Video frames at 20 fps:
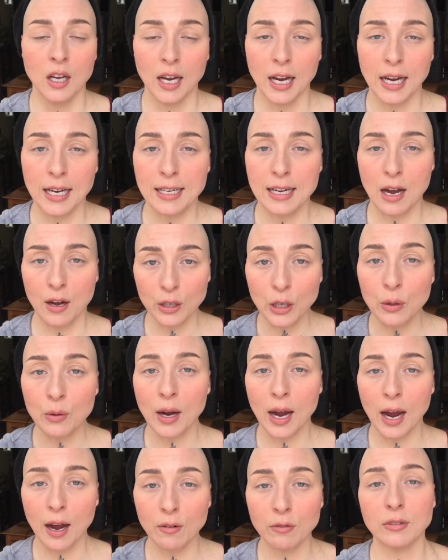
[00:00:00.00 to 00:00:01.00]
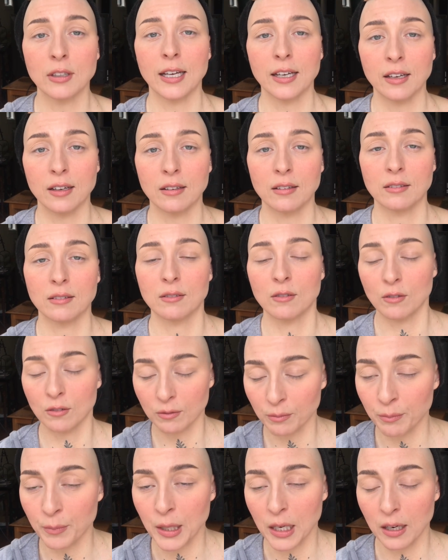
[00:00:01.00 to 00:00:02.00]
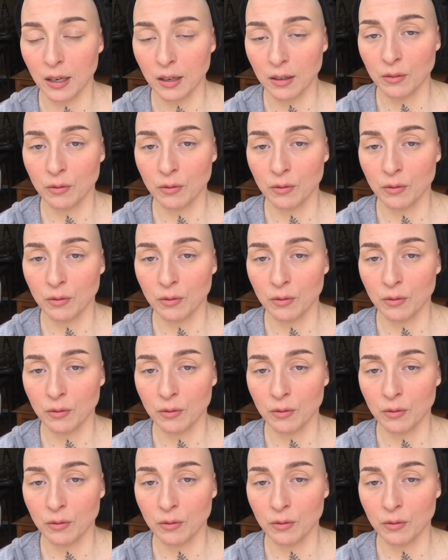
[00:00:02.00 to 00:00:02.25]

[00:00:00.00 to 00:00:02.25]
and now you have, like me,